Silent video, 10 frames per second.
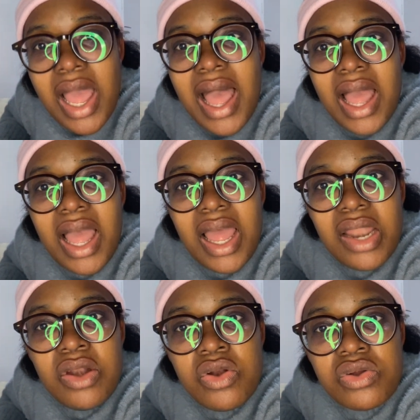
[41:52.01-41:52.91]
Ah,
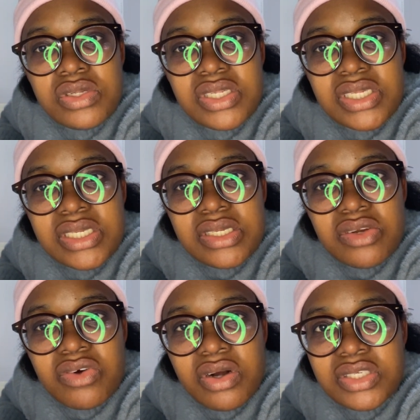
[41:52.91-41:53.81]
Lucy
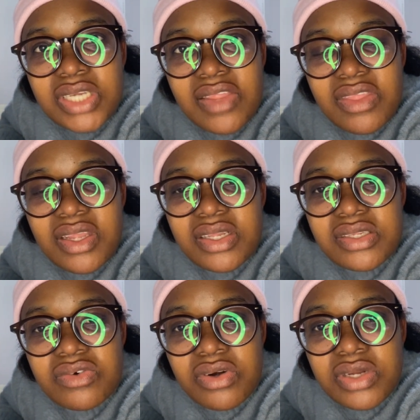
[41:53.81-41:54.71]
Roger. I think
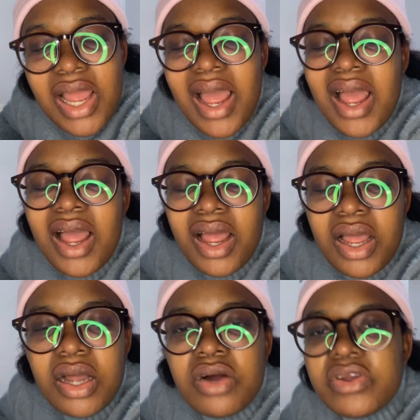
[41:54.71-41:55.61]
it's Roger.
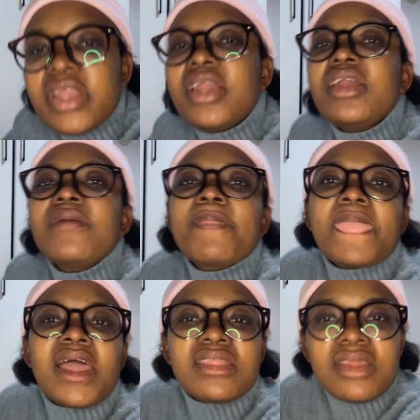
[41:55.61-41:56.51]
Ah, okay.
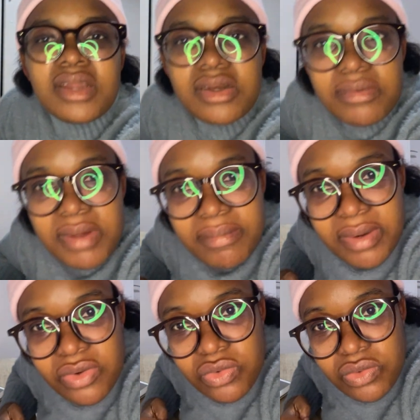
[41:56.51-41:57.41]
I think I remember
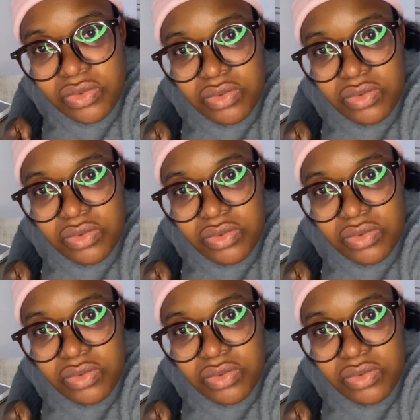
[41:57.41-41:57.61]
you.